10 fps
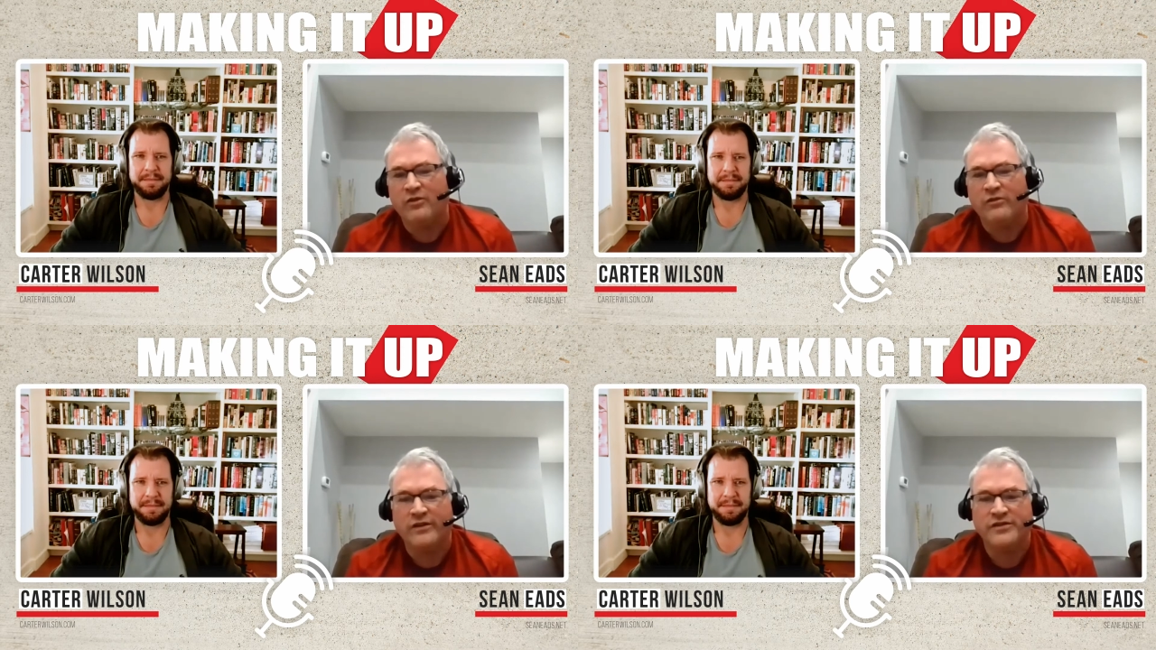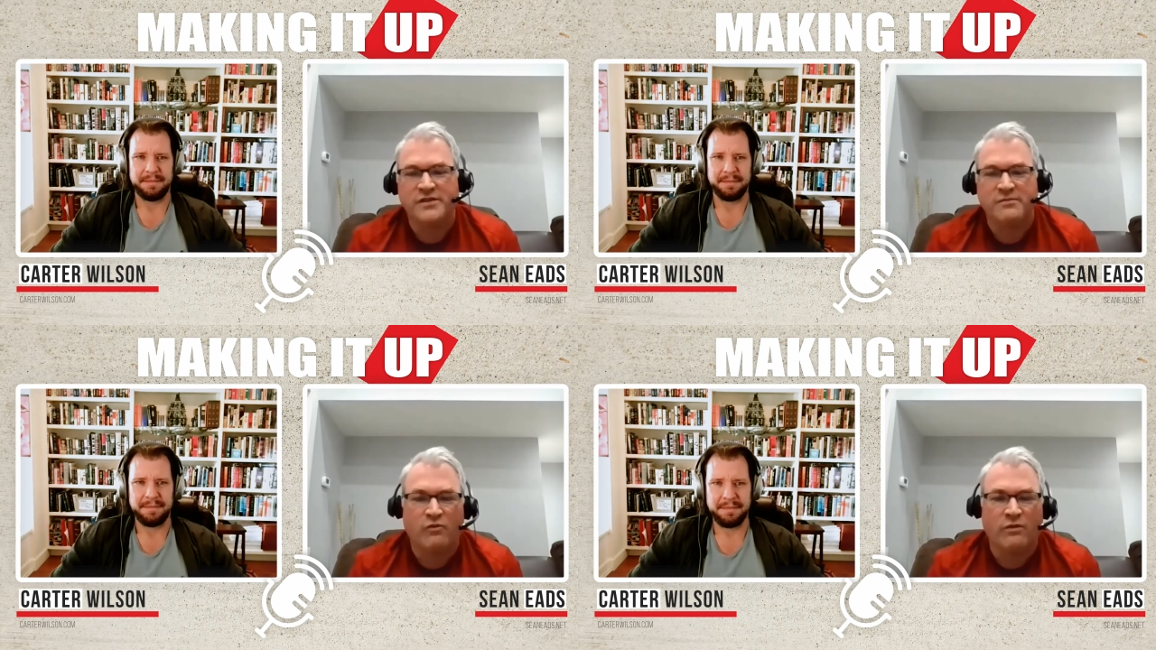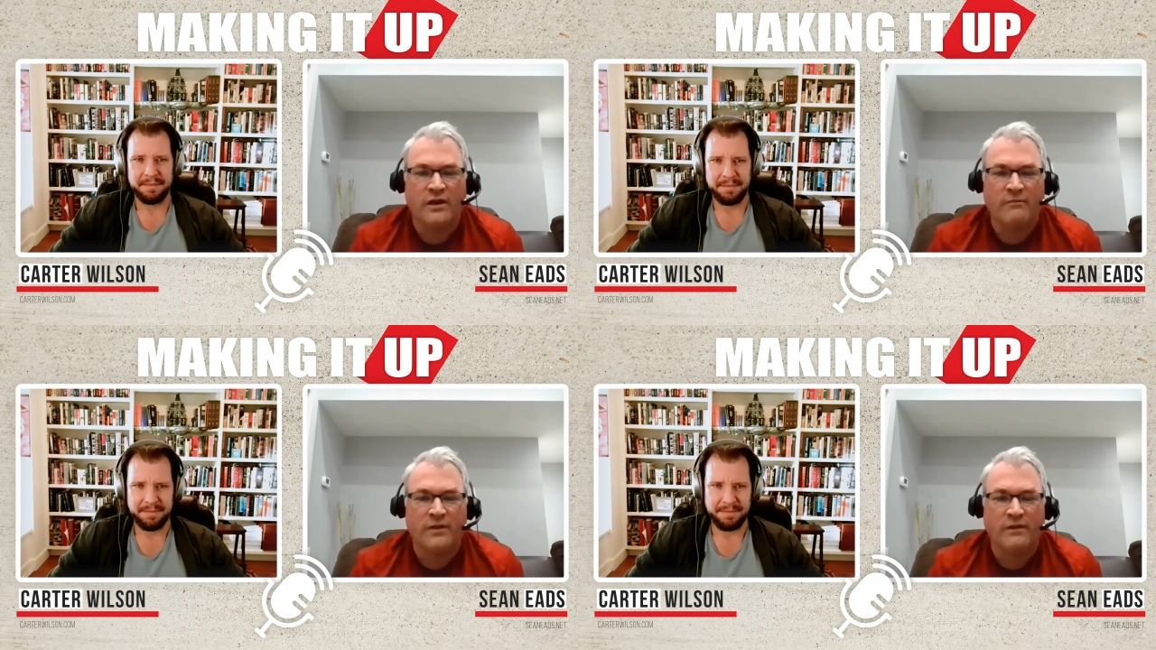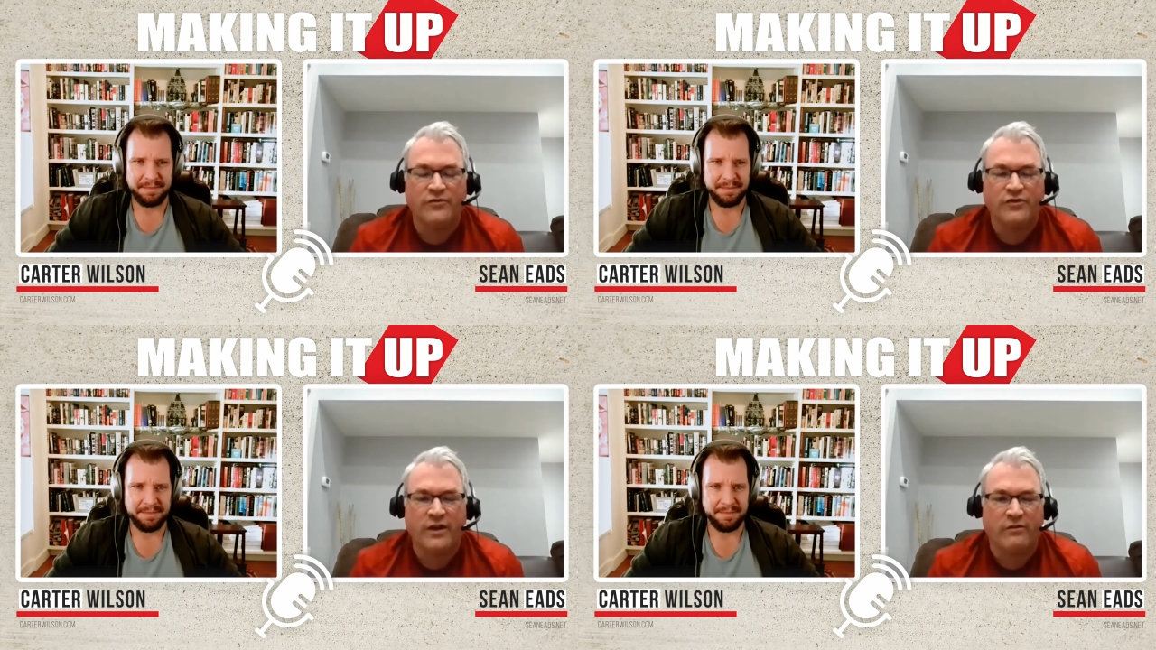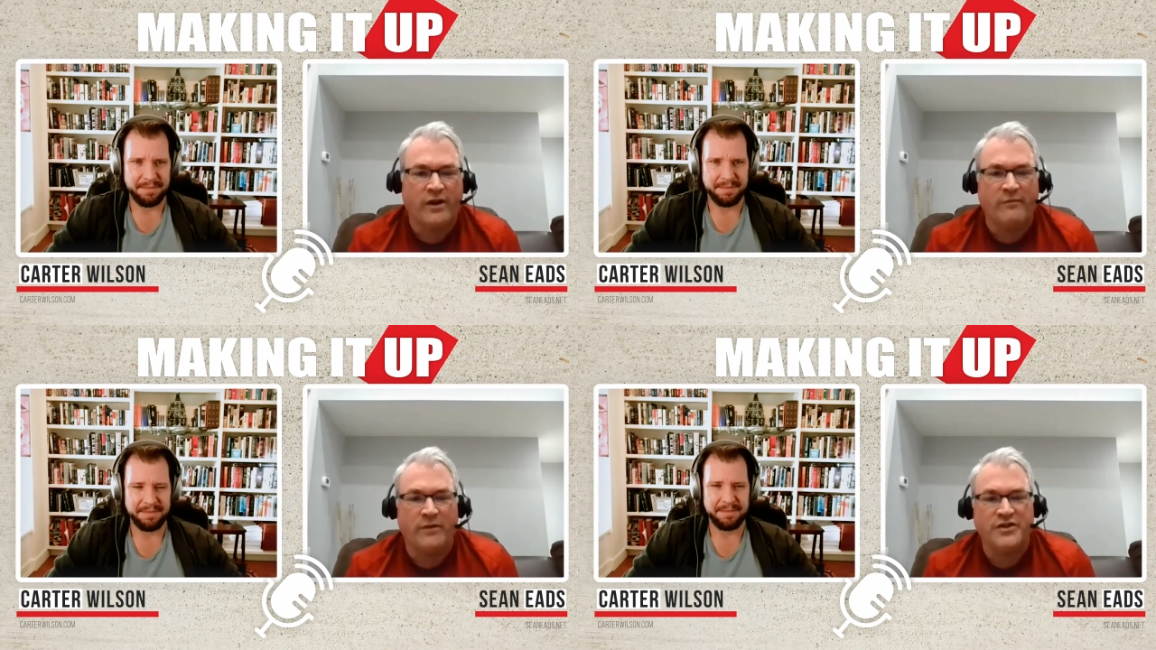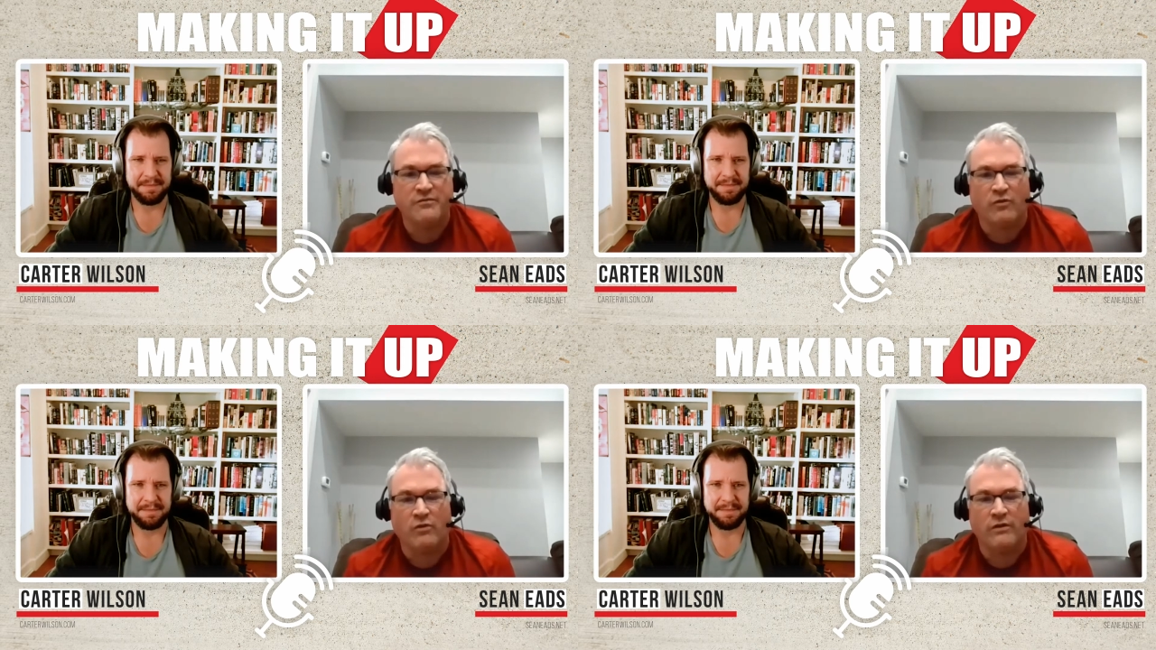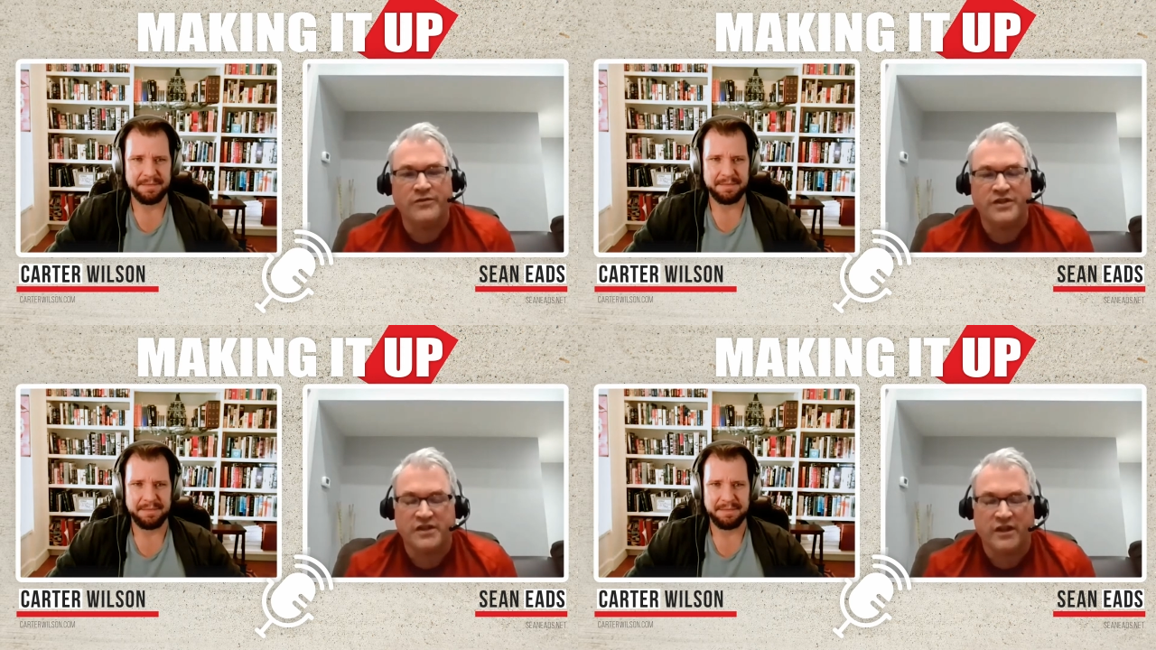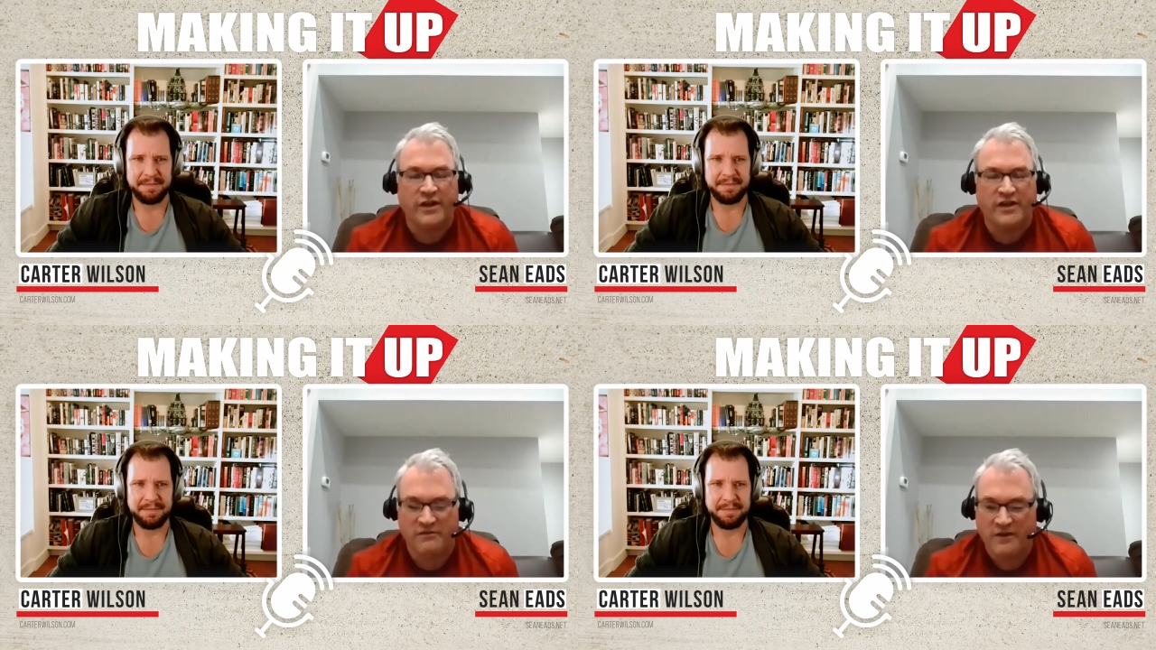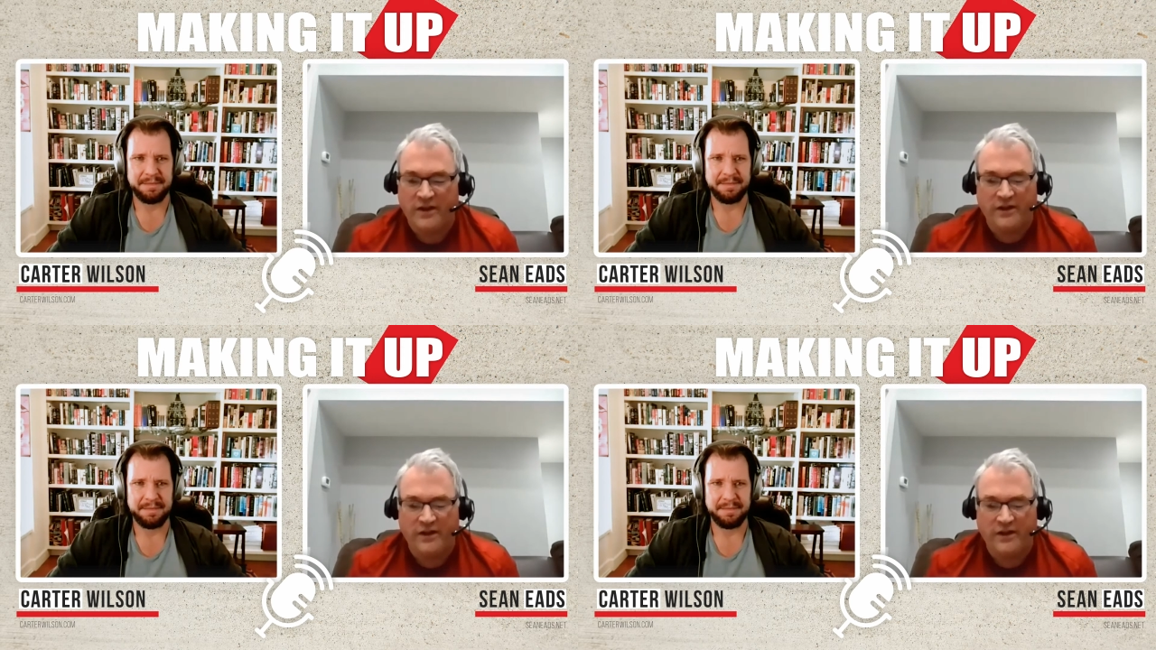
Speaker 1: I'm going just more, I'm, I'm trying to write much more just like